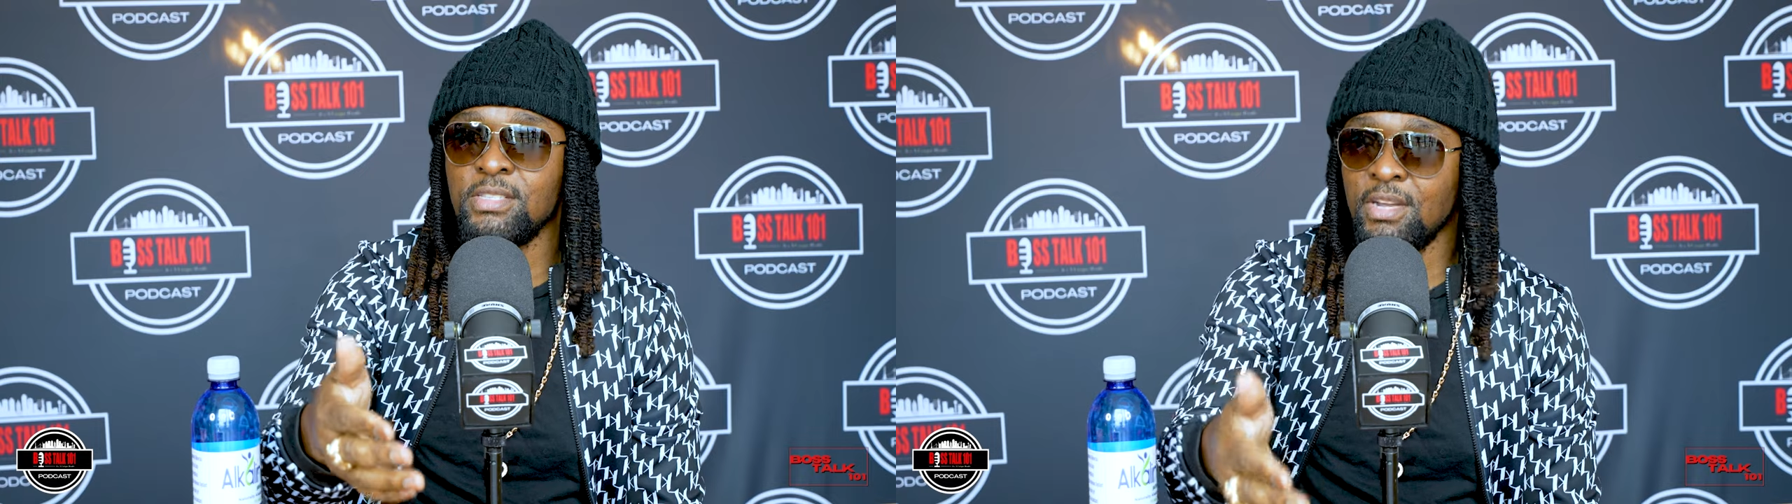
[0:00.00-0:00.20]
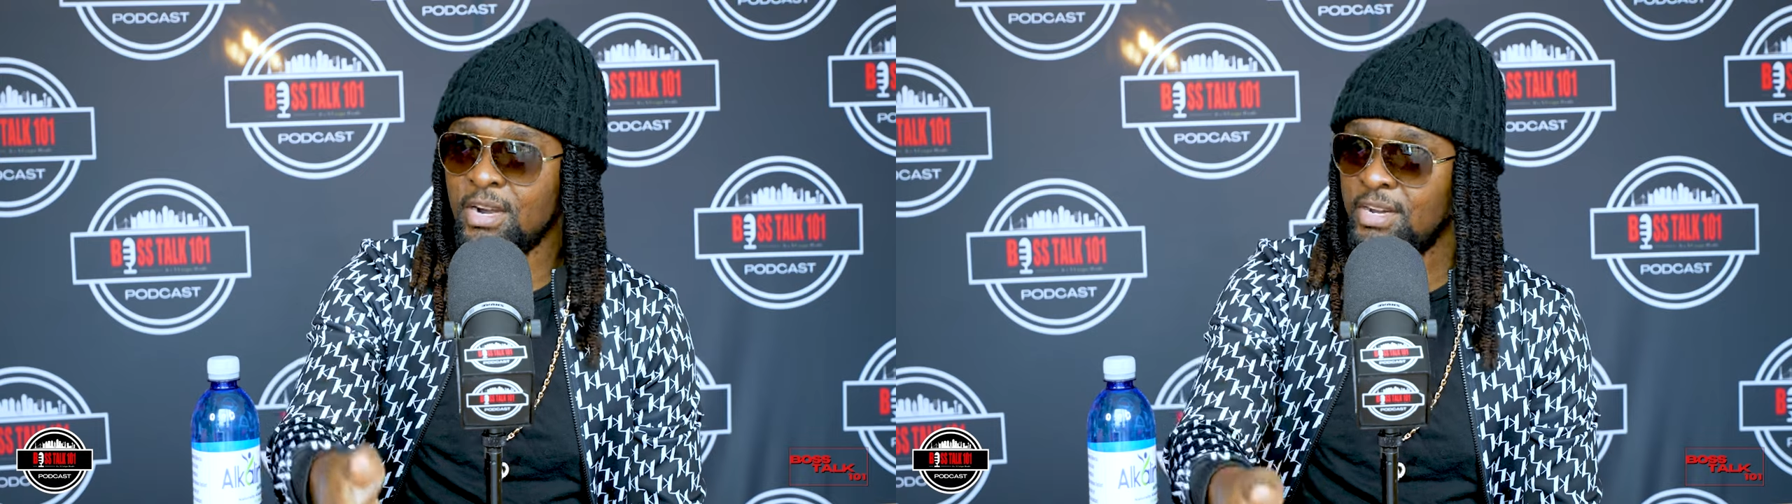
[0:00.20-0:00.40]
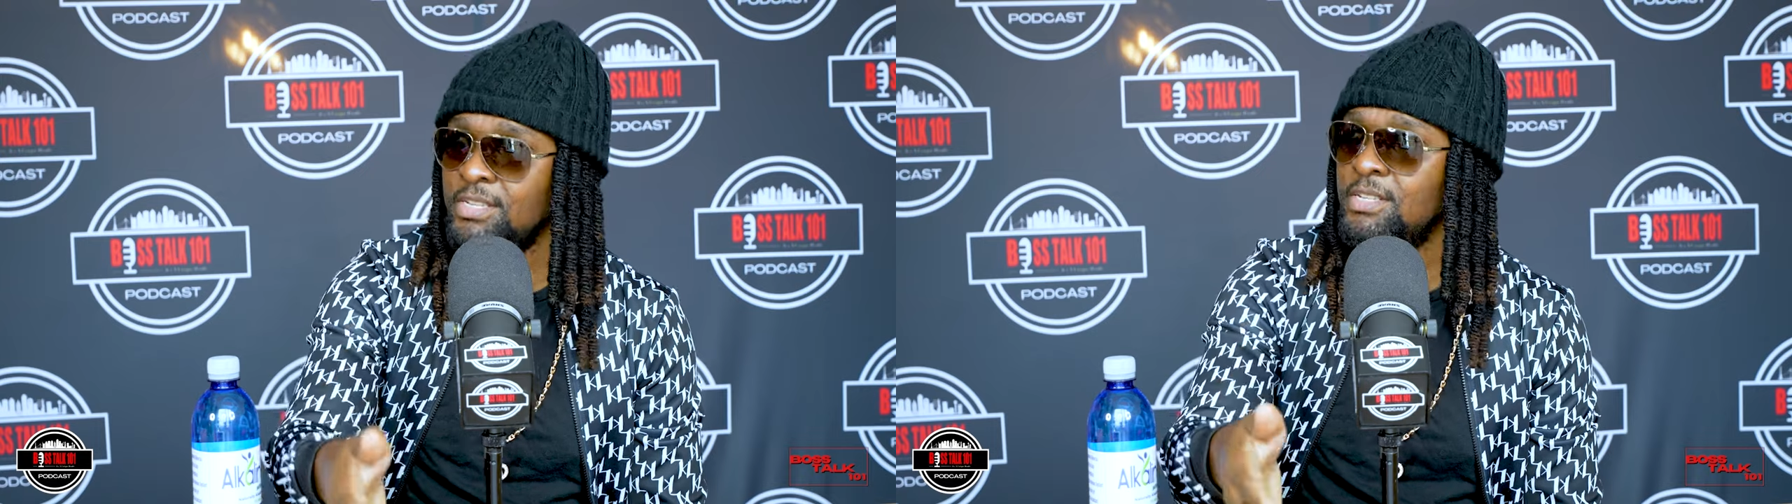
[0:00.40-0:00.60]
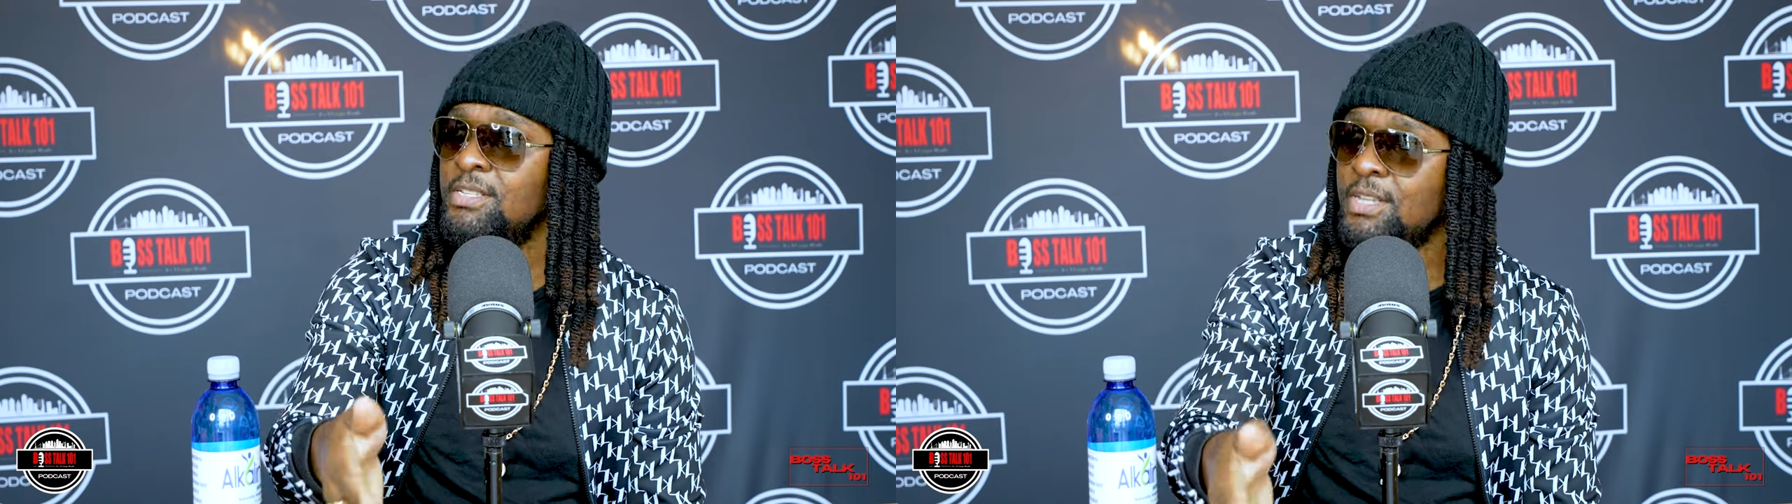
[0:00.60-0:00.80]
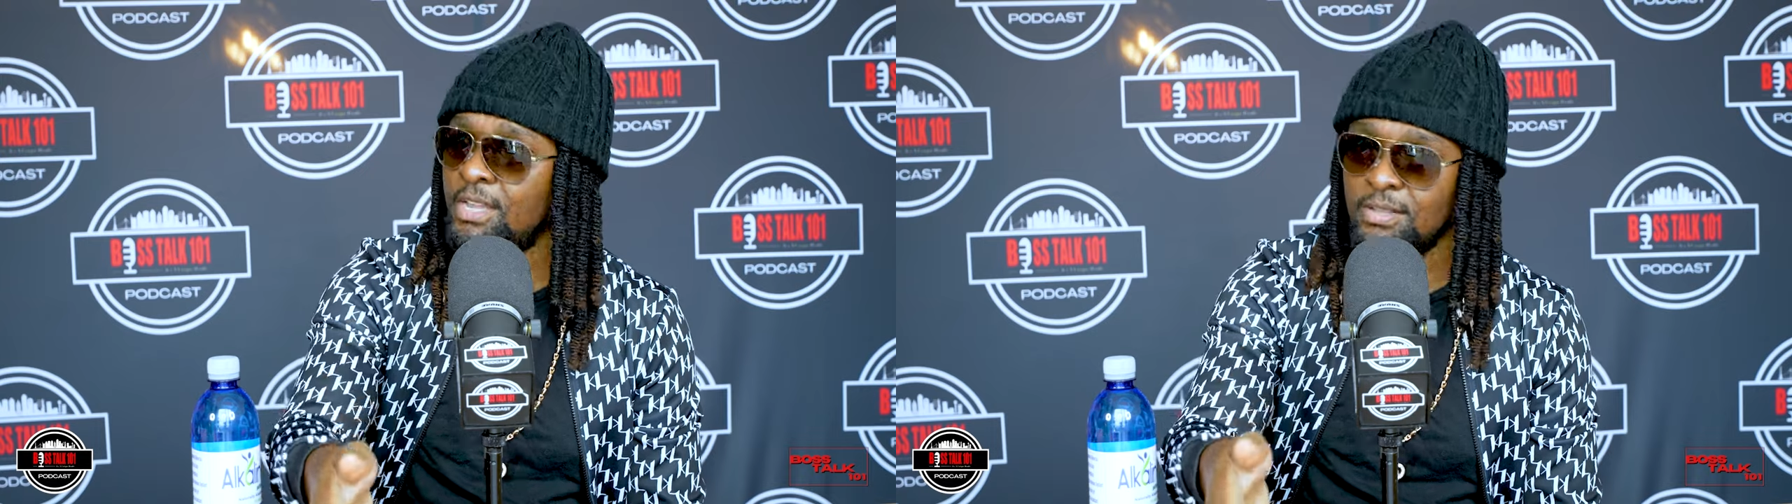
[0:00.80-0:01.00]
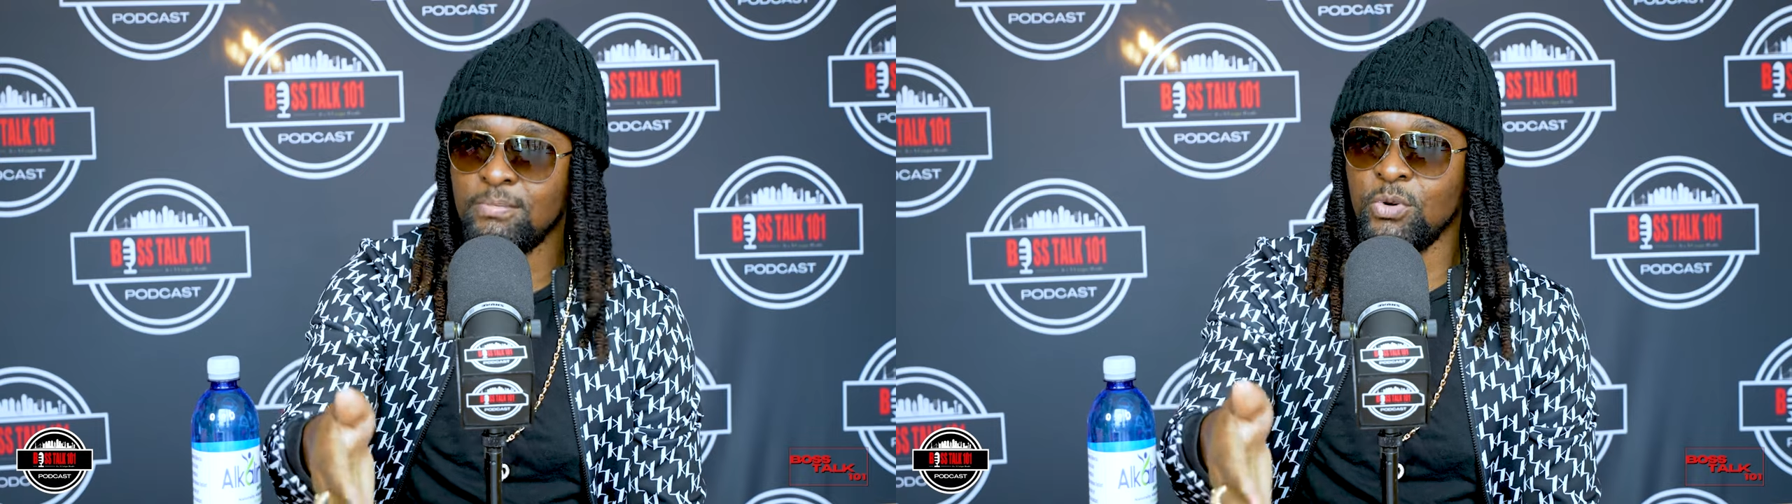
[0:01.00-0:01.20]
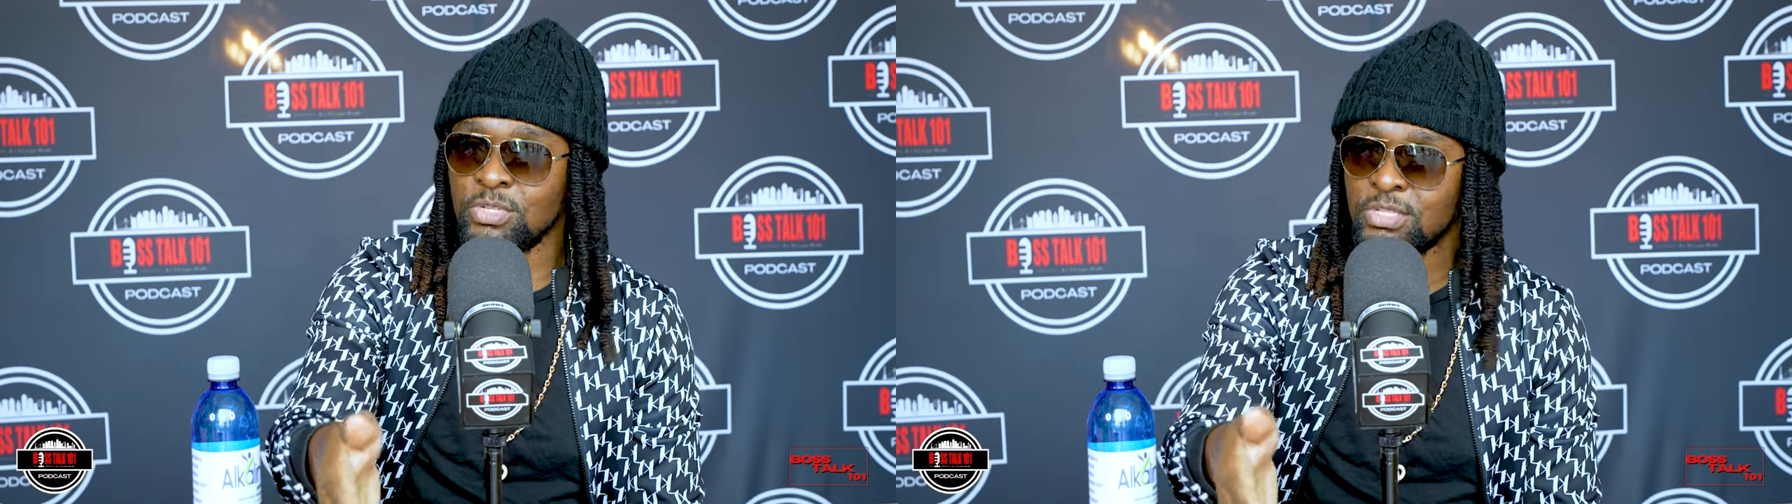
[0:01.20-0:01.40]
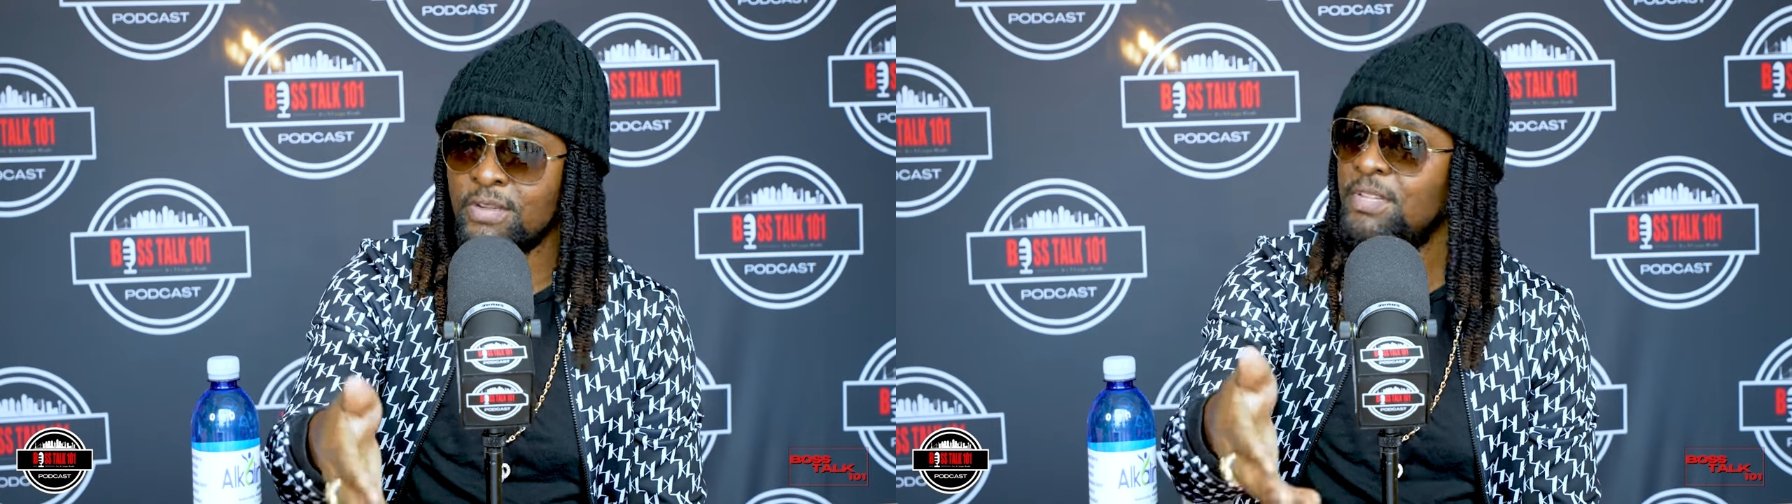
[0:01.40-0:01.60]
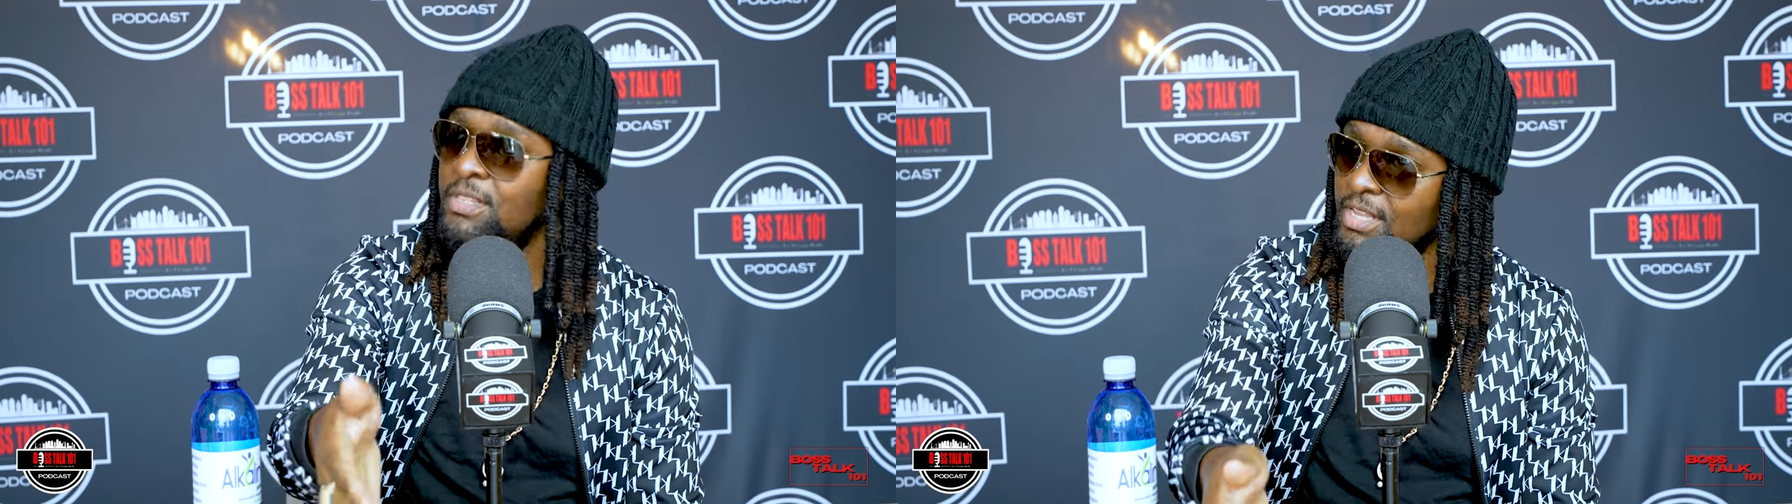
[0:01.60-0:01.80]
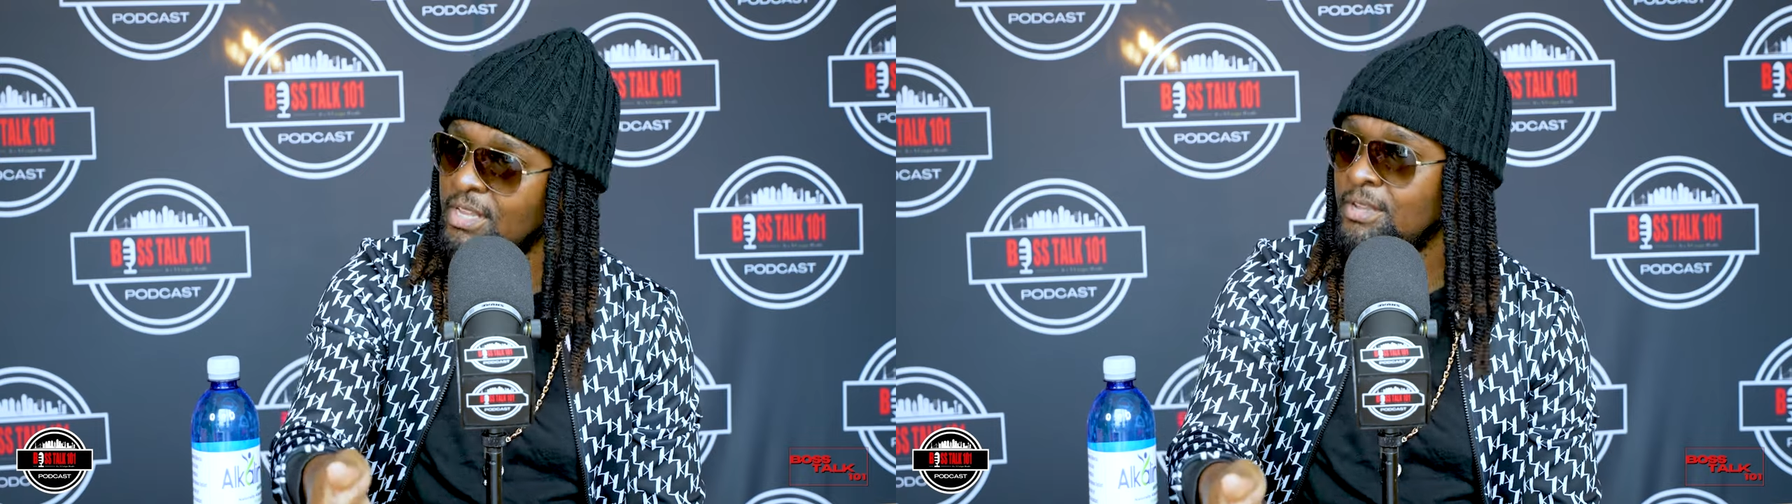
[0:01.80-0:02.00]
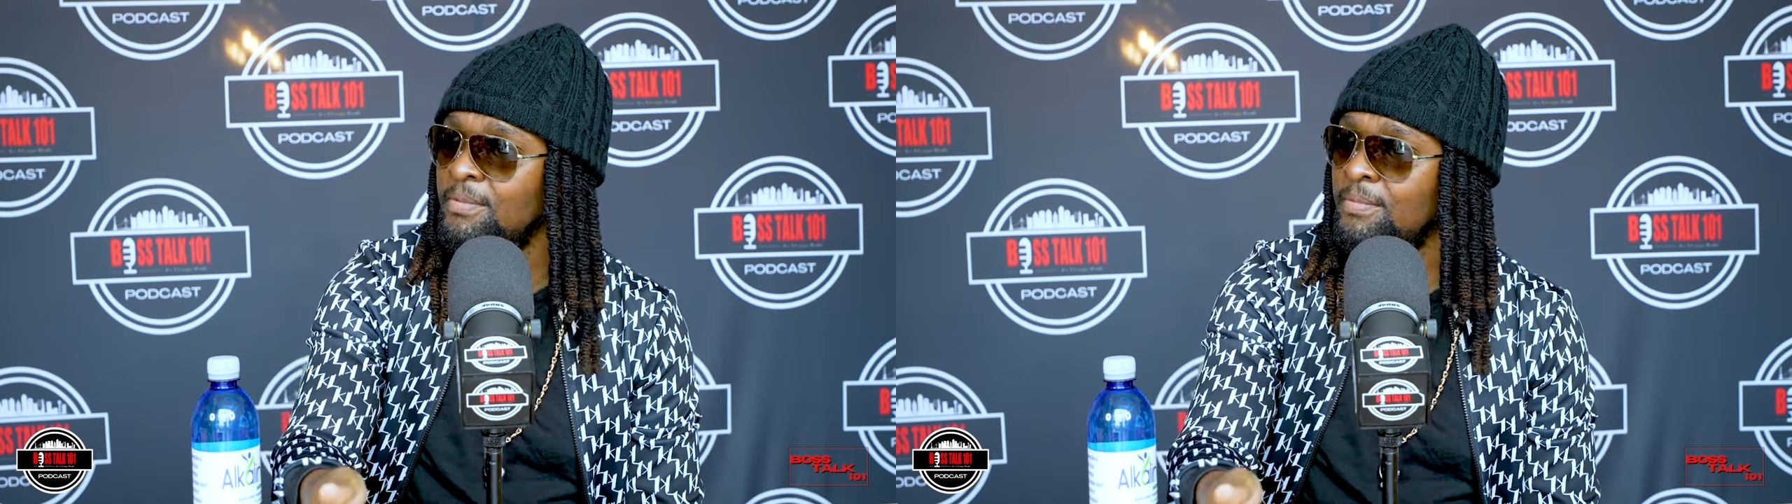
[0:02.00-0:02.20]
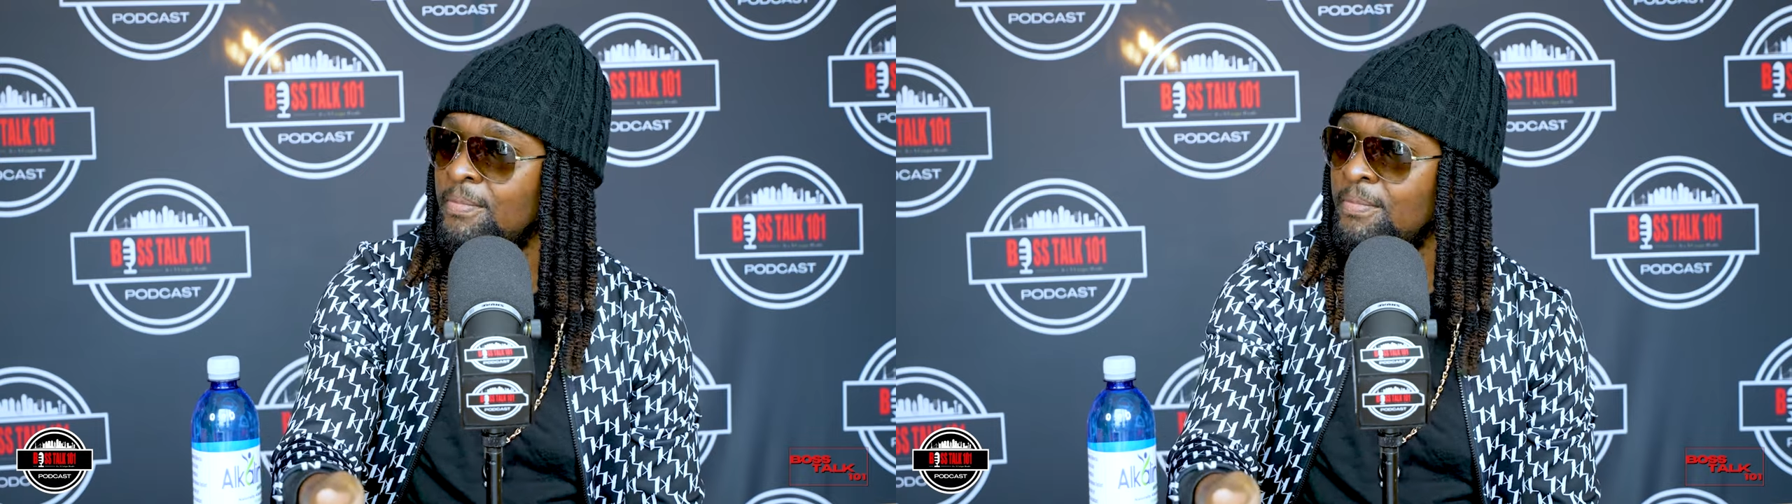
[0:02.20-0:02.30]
is the artists get most of the thing.